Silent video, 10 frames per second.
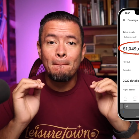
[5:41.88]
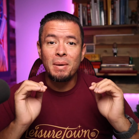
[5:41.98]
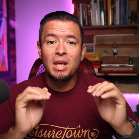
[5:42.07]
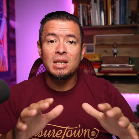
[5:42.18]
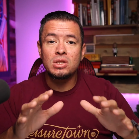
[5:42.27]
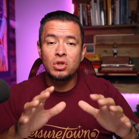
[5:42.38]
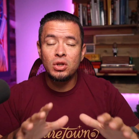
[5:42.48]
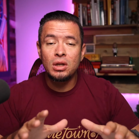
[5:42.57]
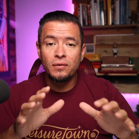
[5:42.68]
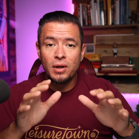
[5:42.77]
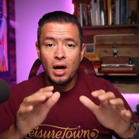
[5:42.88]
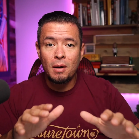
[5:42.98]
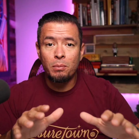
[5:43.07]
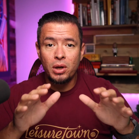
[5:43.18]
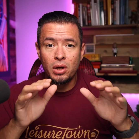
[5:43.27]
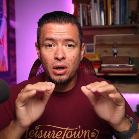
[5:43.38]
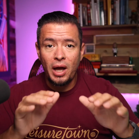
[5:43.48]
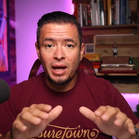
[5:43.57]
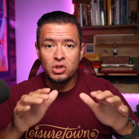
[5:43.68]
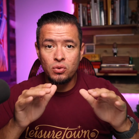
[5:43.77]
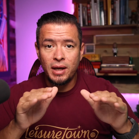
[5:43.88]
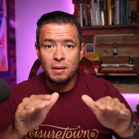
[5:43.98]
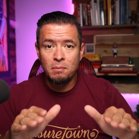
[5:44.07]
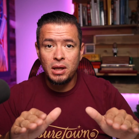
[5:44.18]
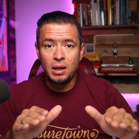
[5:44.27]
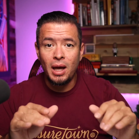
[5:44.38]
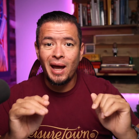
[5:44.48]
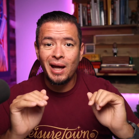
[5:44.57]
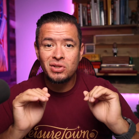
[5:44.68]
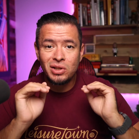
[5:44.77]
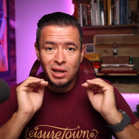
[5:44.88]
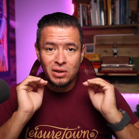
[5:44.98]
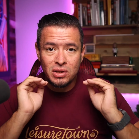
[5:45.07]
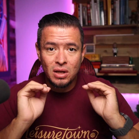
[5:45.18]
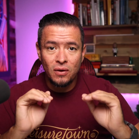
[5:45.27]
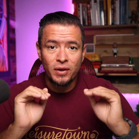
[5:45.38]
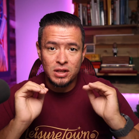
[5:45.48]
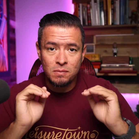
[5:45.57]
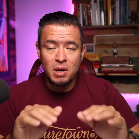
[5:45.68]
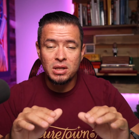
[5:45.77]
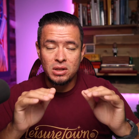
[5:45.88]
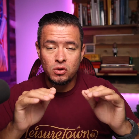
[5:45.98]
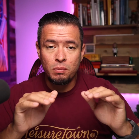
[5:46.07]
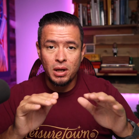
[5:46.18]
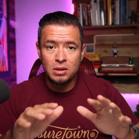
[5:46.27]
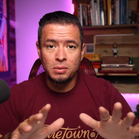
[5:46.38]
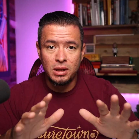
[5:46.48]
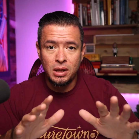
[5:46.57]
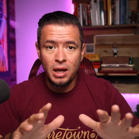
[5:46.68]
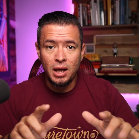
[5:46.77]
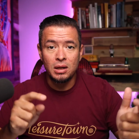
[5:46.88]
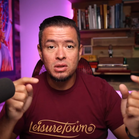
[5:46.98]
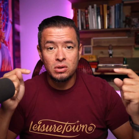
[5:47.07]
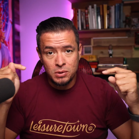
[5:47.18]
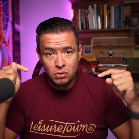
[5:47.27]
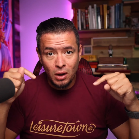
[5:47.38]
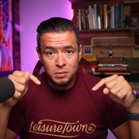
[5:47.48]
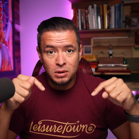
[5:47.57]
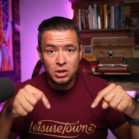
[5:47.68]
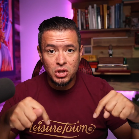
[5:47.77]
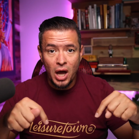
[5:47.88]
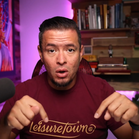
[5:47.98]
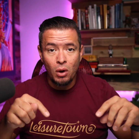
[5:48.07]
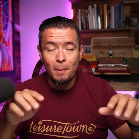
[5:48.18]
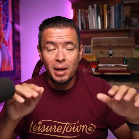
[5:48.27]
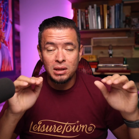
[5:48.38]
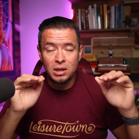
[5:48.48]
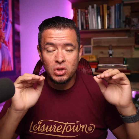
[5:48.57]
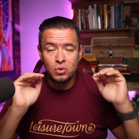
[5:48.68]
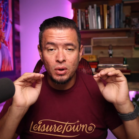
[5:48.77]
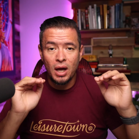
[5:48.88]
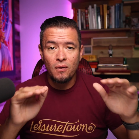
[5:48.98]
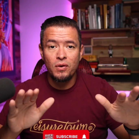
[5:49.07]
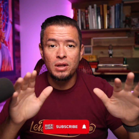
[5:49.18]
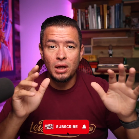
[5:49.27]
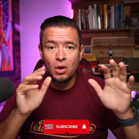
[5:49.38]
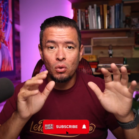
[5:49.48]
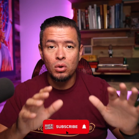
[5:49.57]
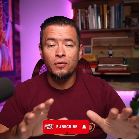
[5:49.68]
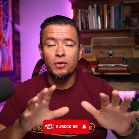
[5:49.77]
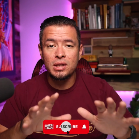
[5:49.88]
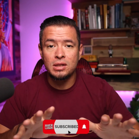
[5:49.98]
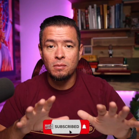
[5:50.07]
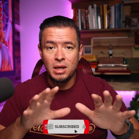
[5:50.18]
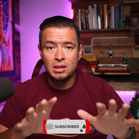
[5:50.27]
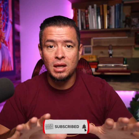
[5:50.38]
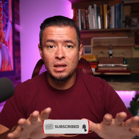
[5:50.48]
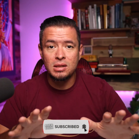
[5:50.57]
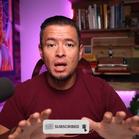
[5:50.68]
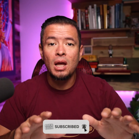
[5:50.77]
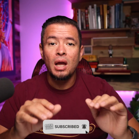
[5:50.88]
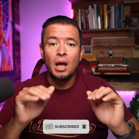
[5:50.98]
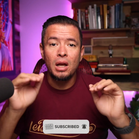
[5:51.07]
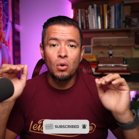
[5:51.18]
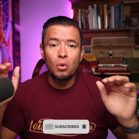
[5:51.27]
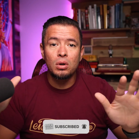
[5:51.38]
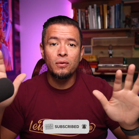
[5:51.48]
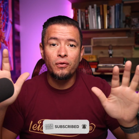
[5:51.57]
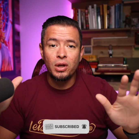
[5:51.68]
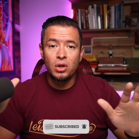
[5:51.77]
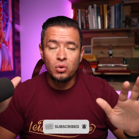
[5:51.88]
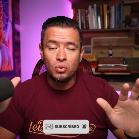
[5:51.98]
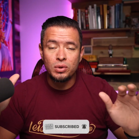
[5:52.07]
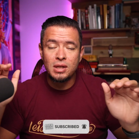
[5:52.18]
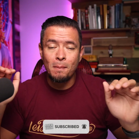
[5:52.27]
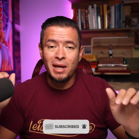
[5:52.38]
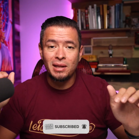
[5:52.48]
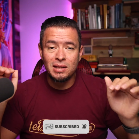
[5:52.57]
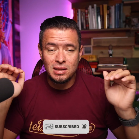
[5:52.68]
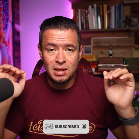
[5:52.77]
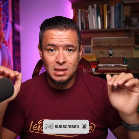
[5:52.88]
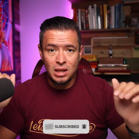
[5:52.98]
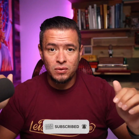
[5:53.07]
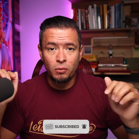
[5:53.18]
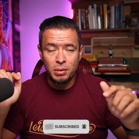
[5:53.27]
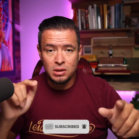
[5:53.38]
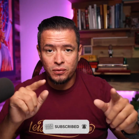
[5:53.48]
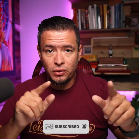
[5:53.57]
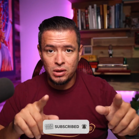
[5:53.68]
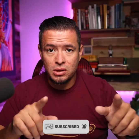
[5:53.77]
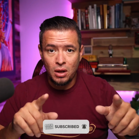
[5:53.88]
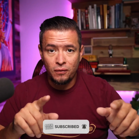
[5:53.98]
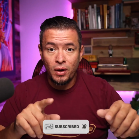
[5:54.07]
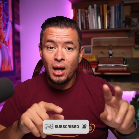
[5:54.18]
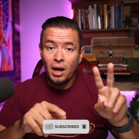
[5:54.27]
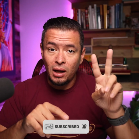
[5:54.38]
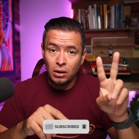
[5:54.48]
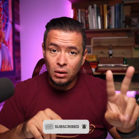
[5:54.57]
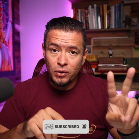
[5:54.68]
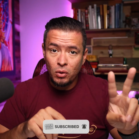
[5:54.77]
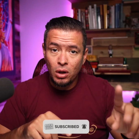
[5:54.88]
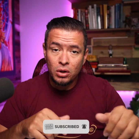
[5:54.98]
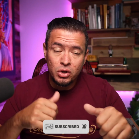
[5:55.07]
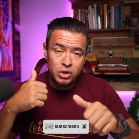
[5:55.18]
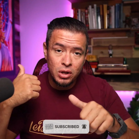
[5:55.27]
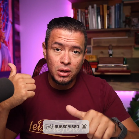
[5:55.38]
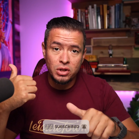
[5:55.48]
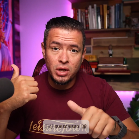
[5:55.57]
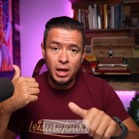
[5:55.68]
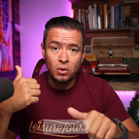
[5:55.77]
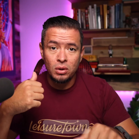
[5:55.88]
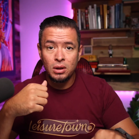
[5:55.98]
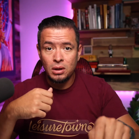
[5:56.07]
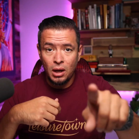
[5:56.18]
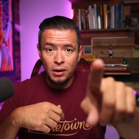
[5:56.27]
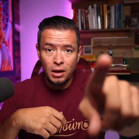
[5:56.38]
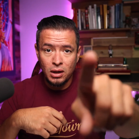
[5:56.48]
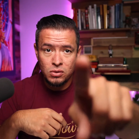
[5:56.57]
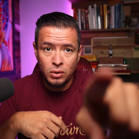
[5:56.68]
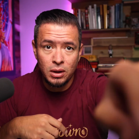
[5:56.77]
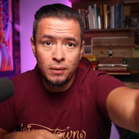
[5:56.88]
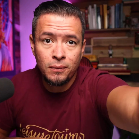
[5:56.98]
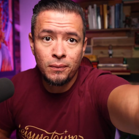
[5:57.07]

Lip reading: Be as good of an operator as you can be. Educate yourself as much as you possibly can. Subscribe to the channel. I'm going to teach you everything in order for this to make sense and in order for you to make this a successful business for yourself. I love you all. Share the channel. On the next one.